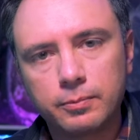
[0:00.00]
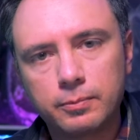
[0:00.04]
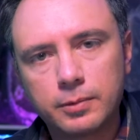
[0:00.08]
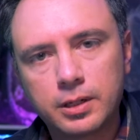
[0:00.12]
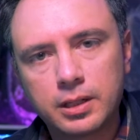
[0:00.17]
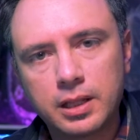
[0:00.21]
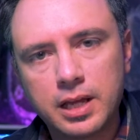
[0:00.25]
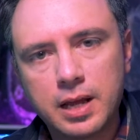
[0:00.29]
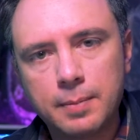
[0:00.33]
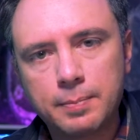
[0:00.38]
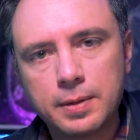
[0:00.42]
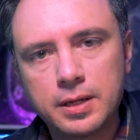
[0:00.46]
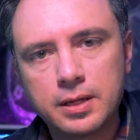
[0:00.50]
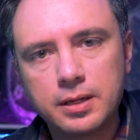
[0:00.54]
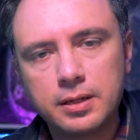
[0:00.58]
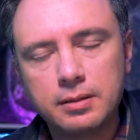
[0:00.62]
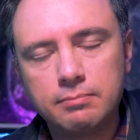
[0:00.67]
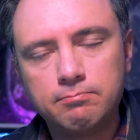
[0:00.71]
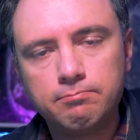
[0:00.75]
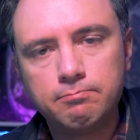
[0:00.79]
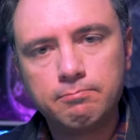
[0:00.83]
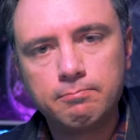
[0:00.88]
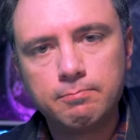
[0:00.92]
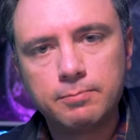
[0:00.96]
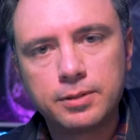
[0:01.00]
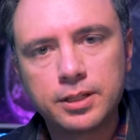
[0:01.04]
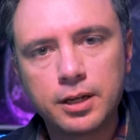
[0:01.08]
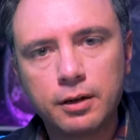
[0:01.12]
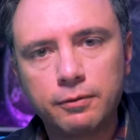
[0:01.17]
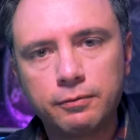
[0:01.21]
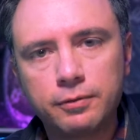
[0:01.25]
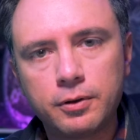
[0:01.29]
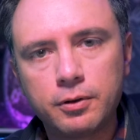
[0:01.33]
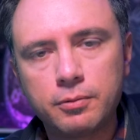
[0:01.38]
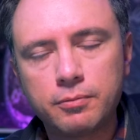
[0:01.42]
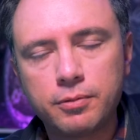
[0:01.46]
clampy cell
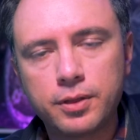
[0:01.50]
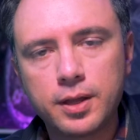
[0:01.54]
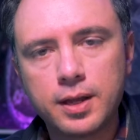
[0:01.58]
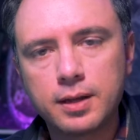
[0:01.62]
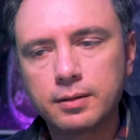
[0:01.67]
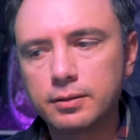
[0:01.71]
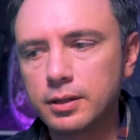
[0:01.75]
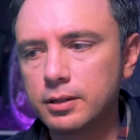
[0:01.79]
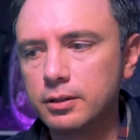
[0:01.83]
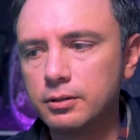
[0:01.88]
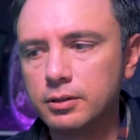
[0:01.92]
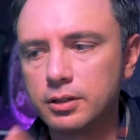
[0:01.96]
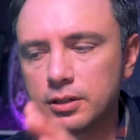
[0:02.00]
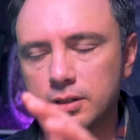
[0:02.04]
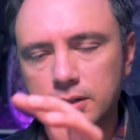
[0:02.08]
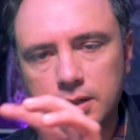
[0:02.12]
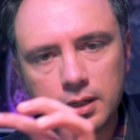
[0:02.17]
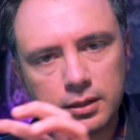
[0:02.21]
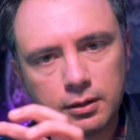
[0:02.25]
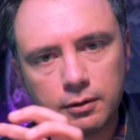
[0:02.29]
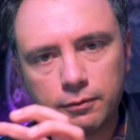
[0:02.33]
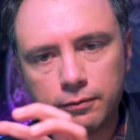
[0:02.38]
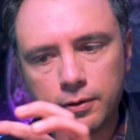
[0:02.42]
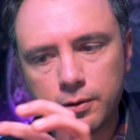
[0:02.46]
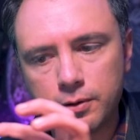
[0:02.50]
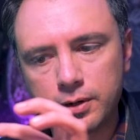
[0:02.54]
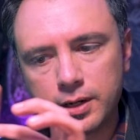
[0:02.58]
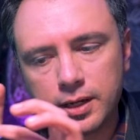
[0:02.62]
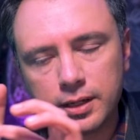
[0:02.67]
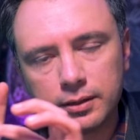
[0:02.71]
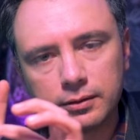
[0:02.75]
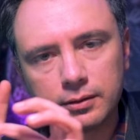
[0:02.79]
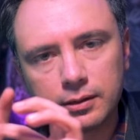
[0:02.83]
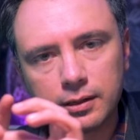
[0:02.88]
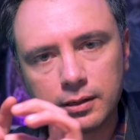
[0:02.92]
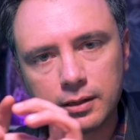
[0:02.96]
phone thing that you just stick your phone
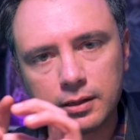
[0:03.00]
in,